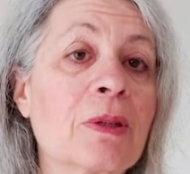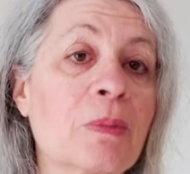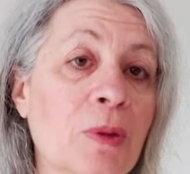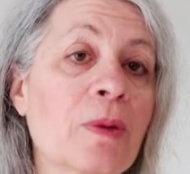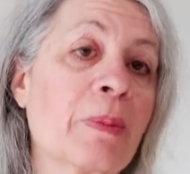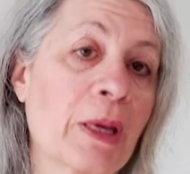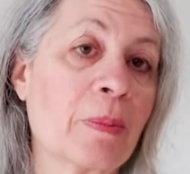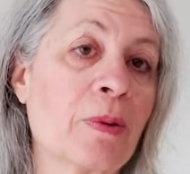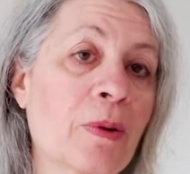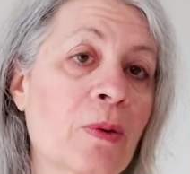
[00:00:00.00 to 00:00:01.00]
computer
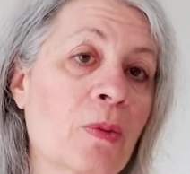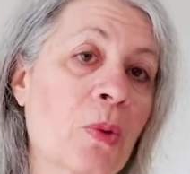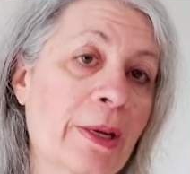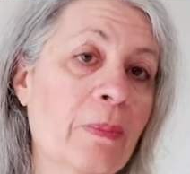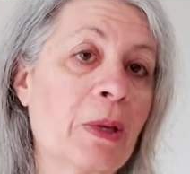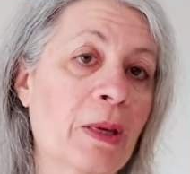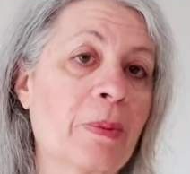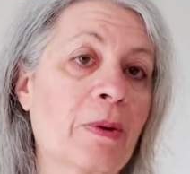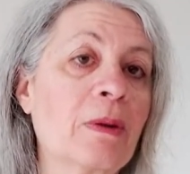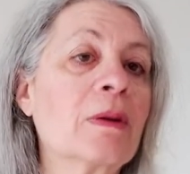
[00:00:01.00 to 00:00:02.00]
paper or white
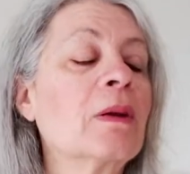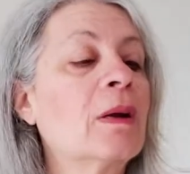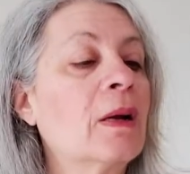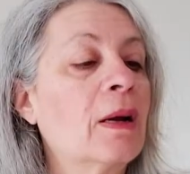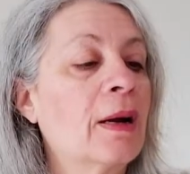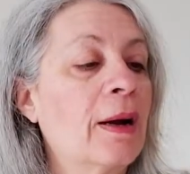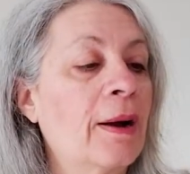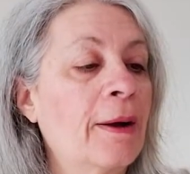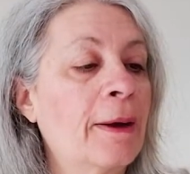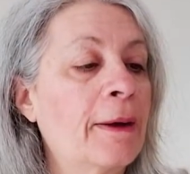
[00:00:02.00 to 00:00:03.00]
paper,
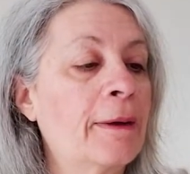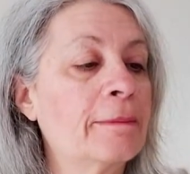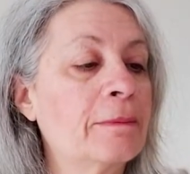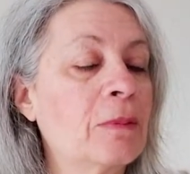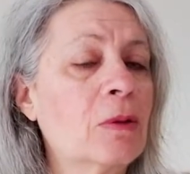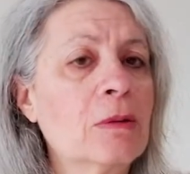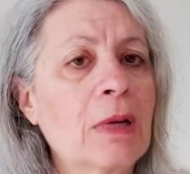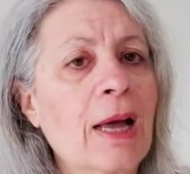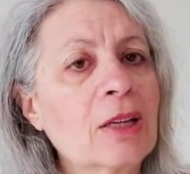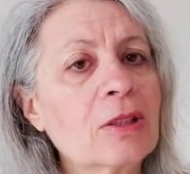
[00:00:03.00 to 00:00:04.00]

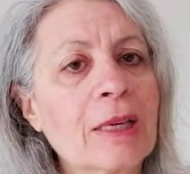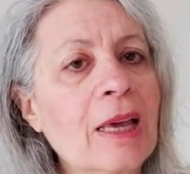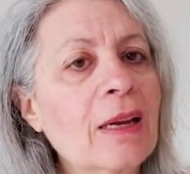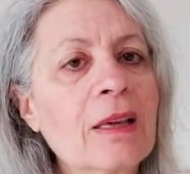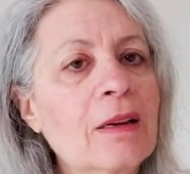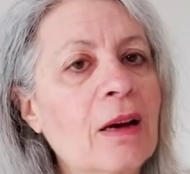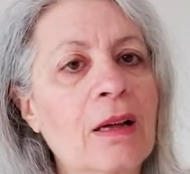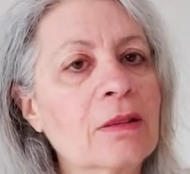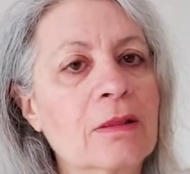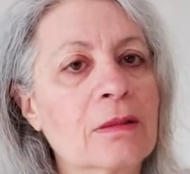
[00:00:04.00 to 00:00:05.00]
or actually
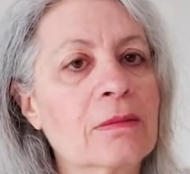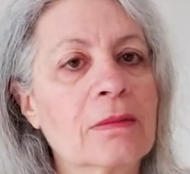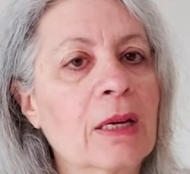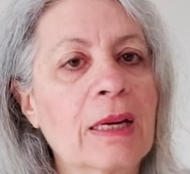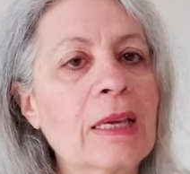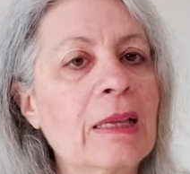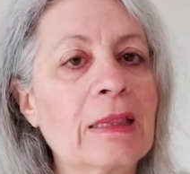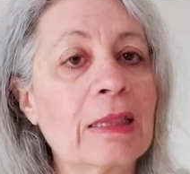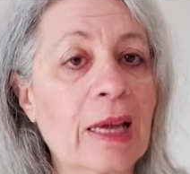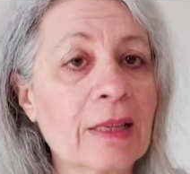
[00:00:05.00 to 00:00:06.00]
any
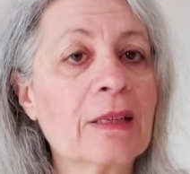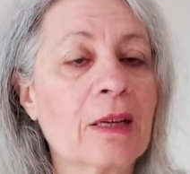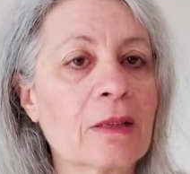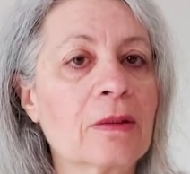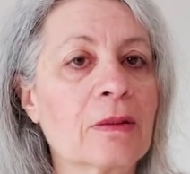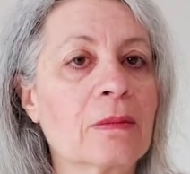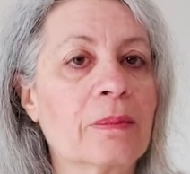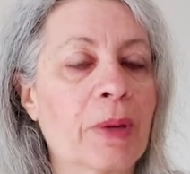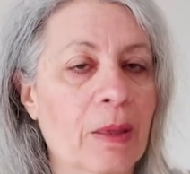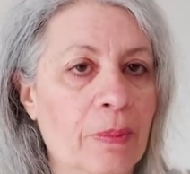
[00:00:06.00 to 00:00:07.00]
light colored
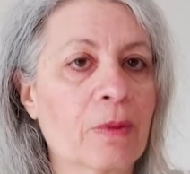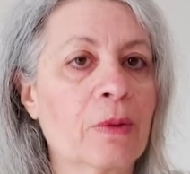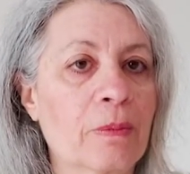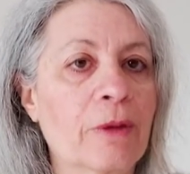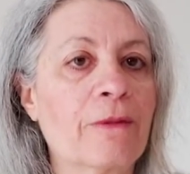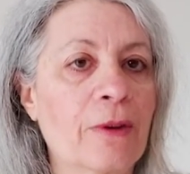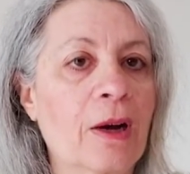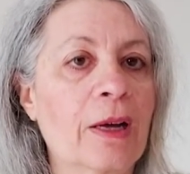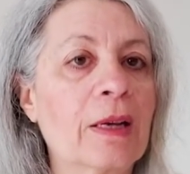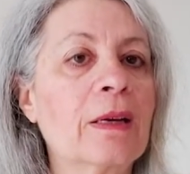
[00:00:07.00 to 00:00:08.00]
paper would be
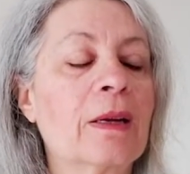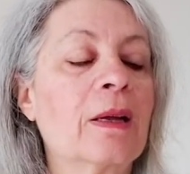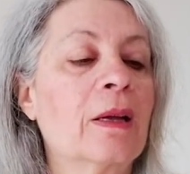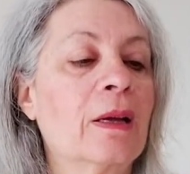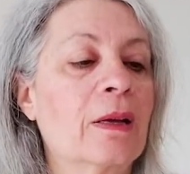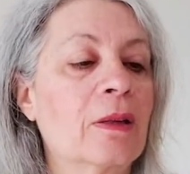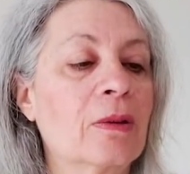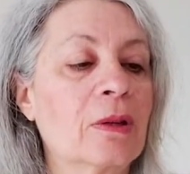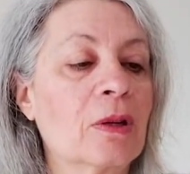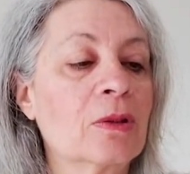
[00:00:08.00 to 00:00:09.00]
fine. You
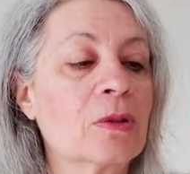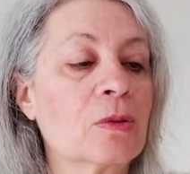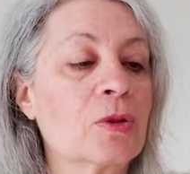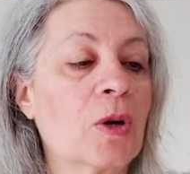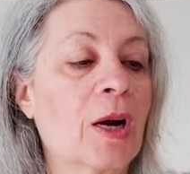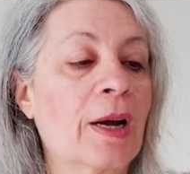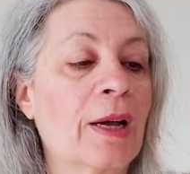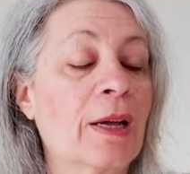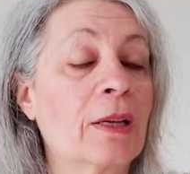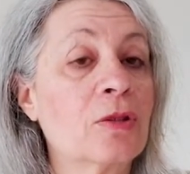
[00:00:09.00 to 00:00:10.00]
can also
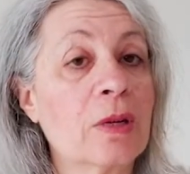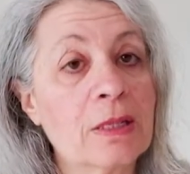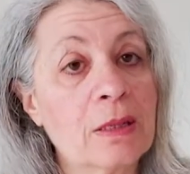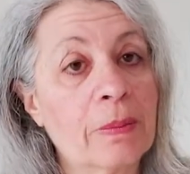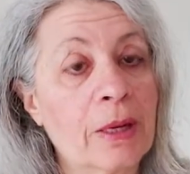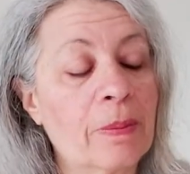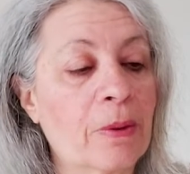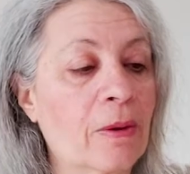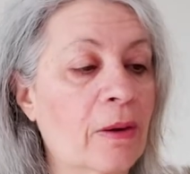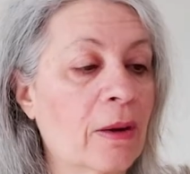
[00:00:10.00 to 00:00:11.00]
try tracing
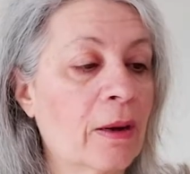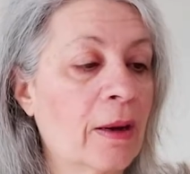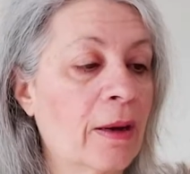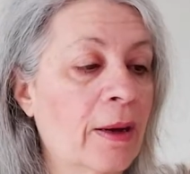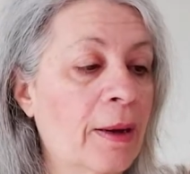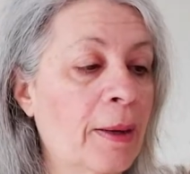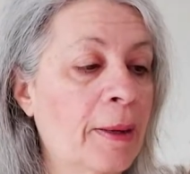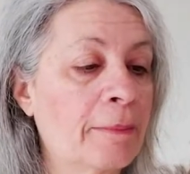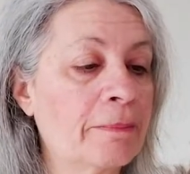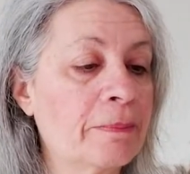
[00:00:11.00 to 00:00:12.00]
paper.
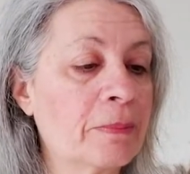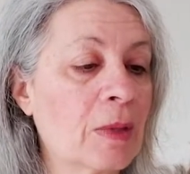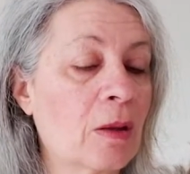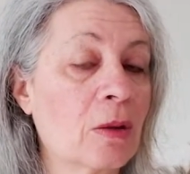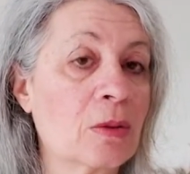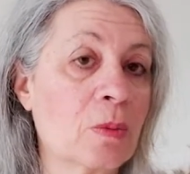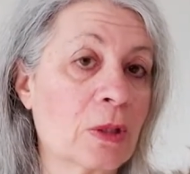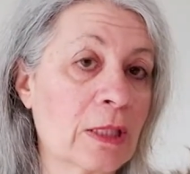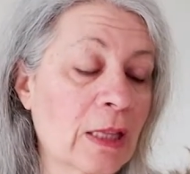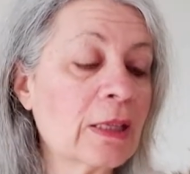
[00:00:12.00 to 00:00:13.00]
Although it's more
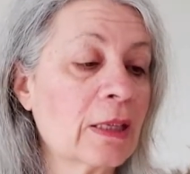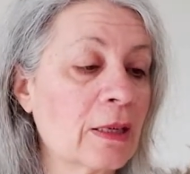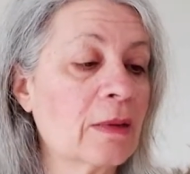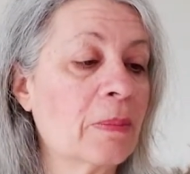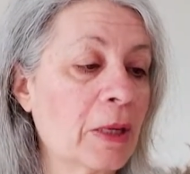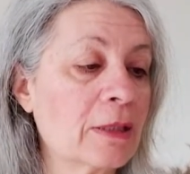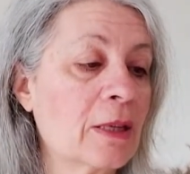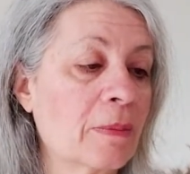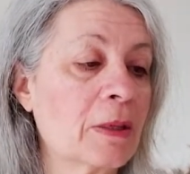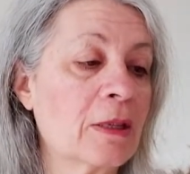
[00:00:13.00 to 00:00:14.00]
delicate, it picks
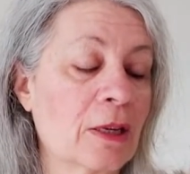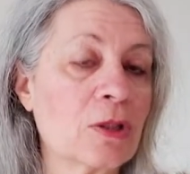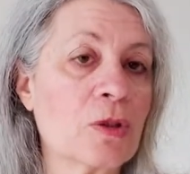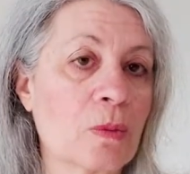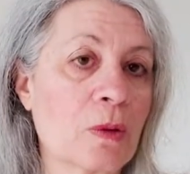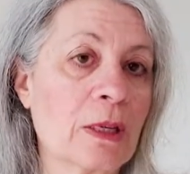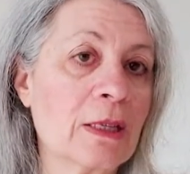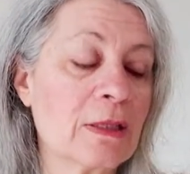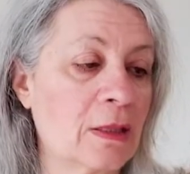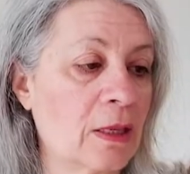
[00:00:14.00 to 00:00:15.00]
up the texture more
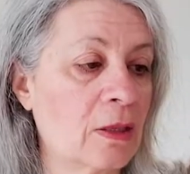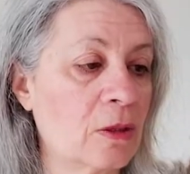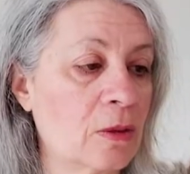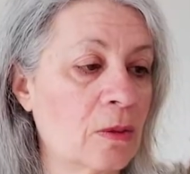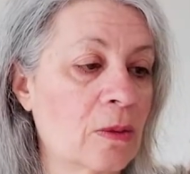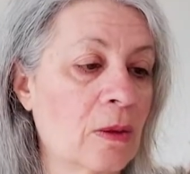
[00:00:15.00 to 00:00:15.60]
easily too.